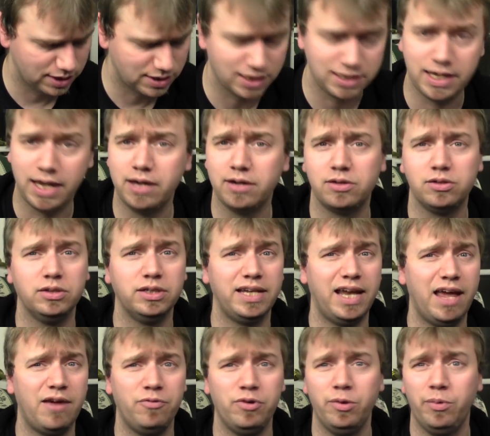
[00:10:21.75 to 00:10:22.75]
It's identical
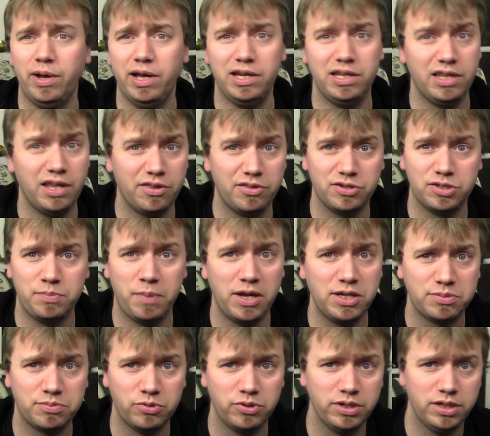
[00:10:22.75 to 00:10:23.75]
in every way to the other
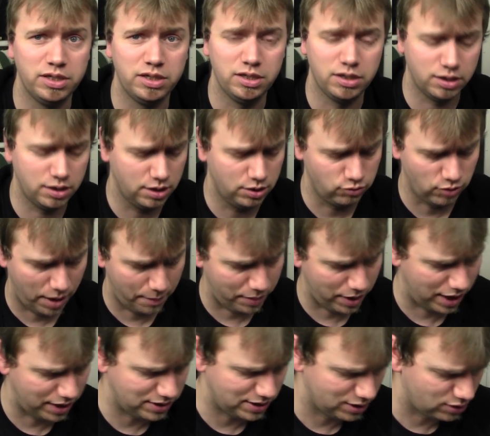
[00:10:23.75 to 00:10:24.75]
Space Marine drop
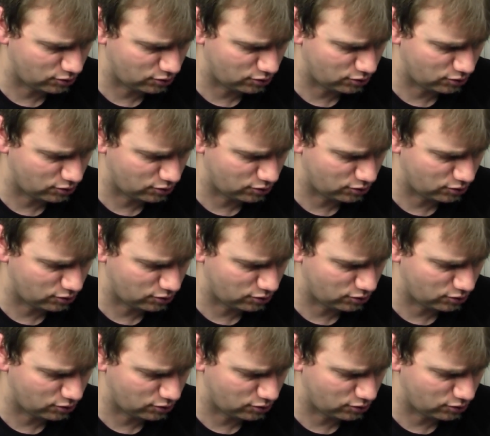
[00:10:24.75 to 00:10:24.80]
pods.